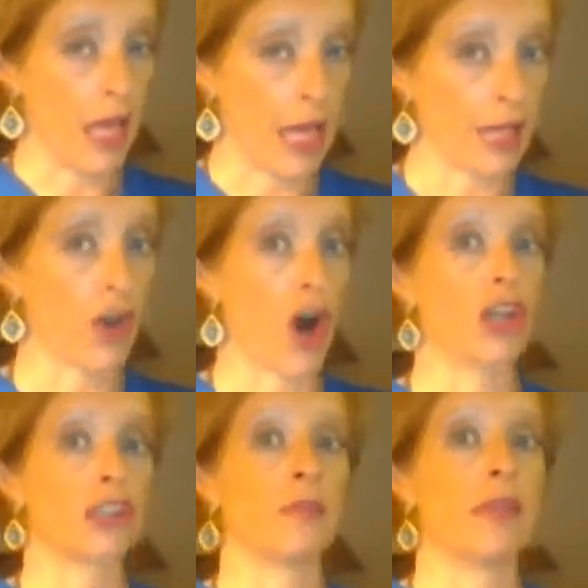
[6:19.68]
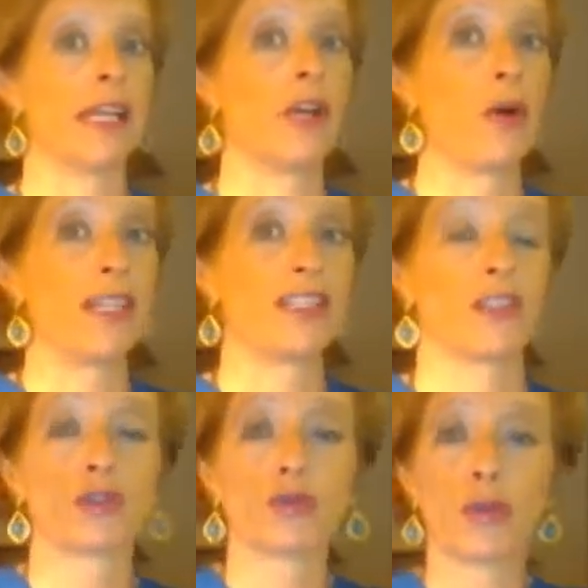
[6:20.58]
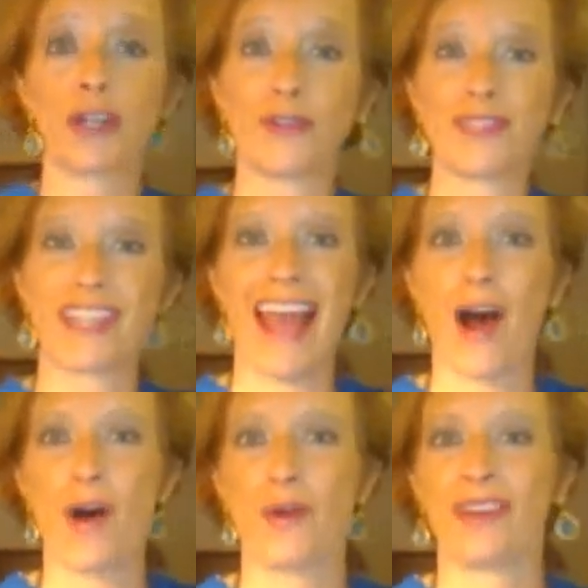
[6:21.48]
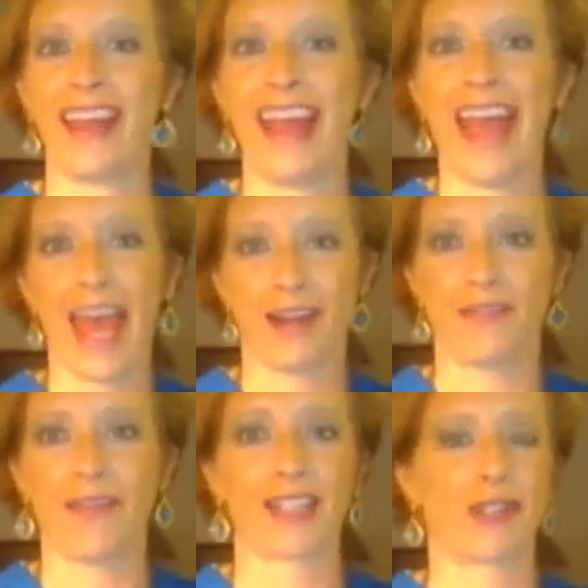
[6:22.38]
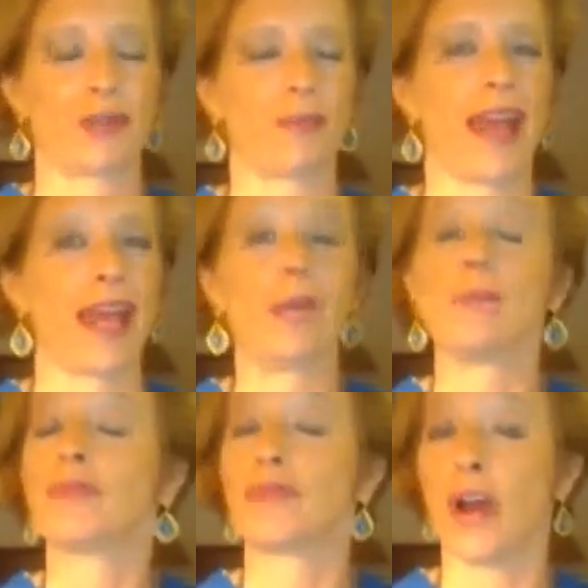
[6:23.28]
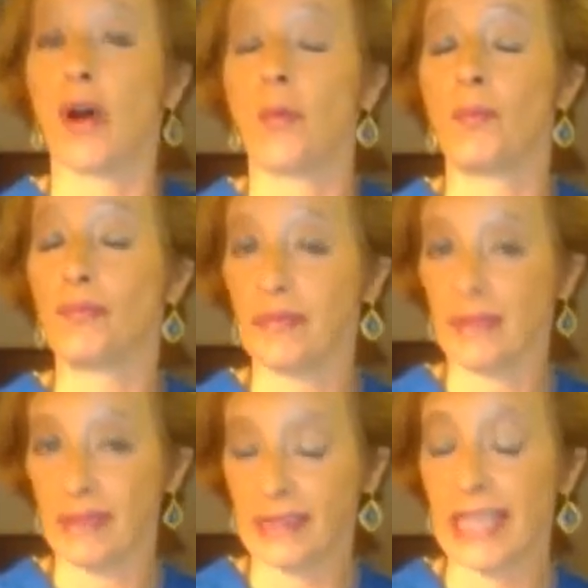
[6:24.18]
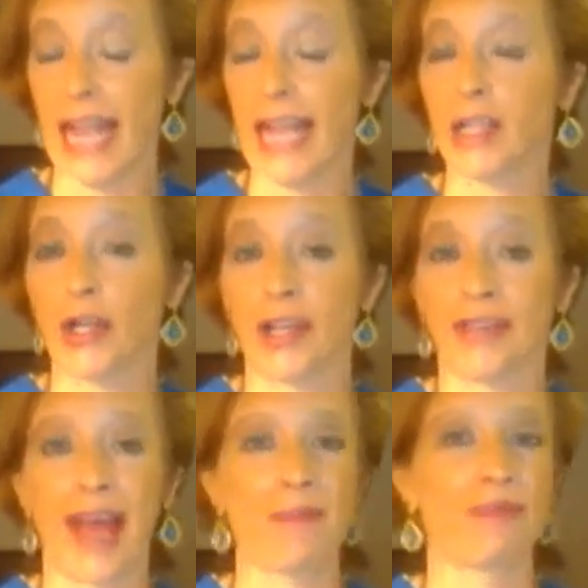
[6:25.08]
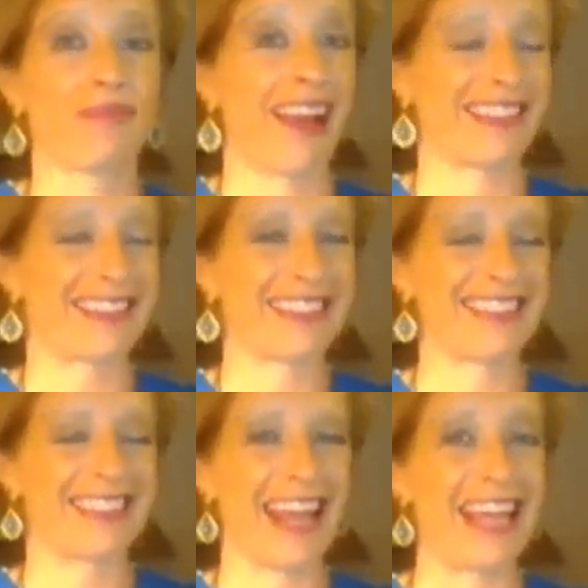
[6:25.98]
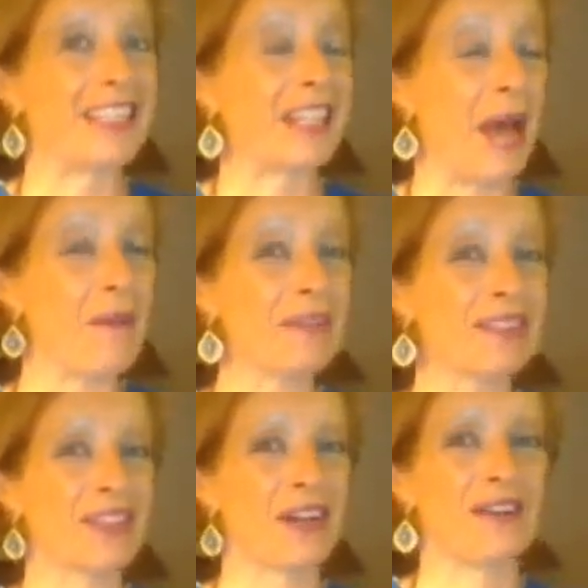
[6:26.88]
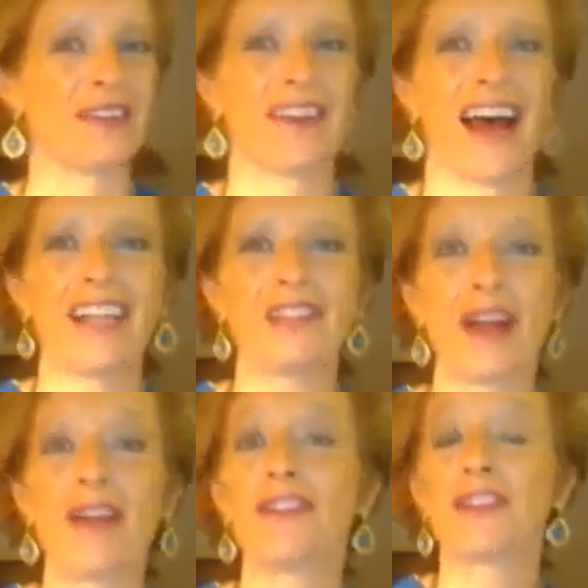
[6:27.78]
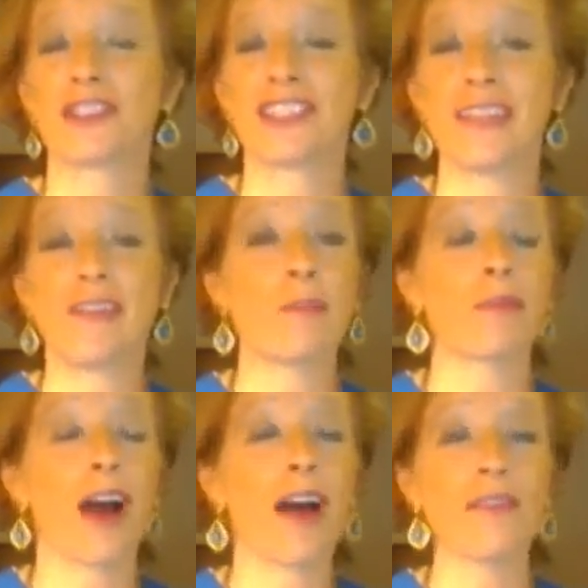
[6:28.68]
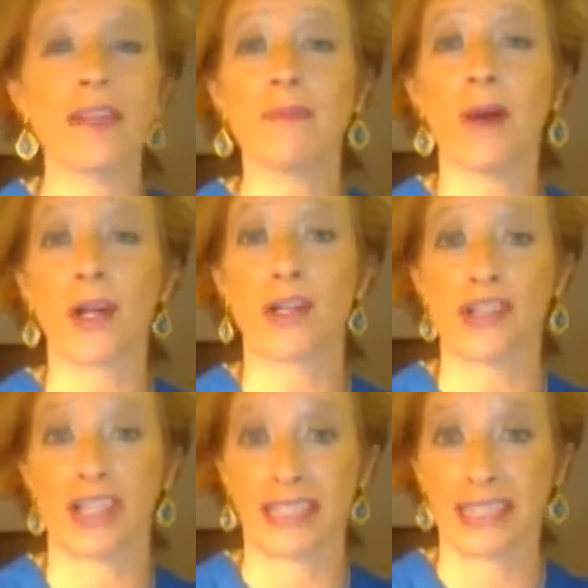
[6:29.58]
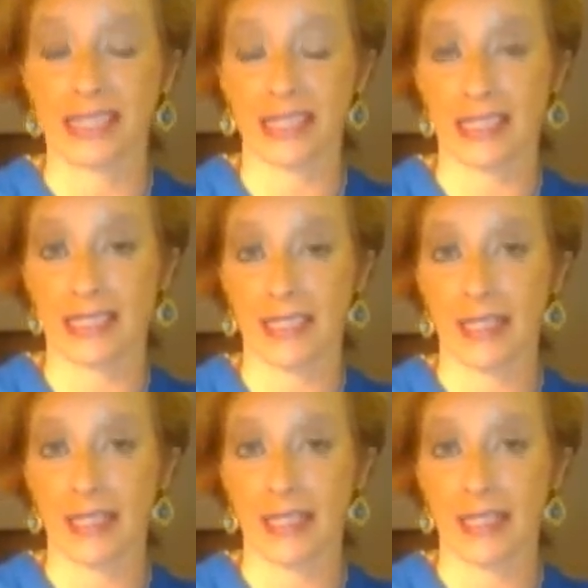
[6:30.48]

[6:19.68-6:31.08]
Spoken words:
is ultimately going to trickle down and affect your pay. So take a look at that. That's today's episode of iTravelNurse TV Profit Margins.